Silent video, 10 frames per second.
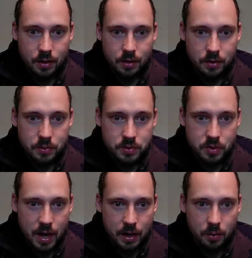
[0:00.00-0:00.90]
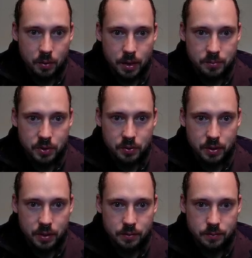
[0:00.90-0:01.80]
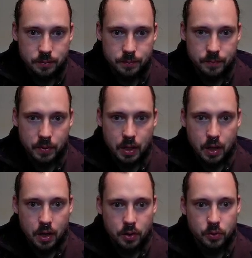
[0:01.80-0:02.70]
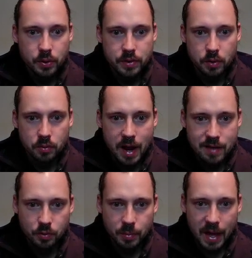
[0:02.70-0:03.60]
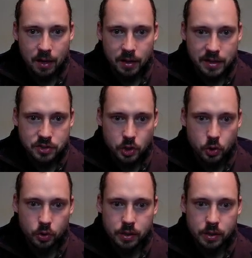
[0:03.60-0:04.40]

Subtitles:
Lose track of what I'm doing. Ooh, in the rival battle, I totally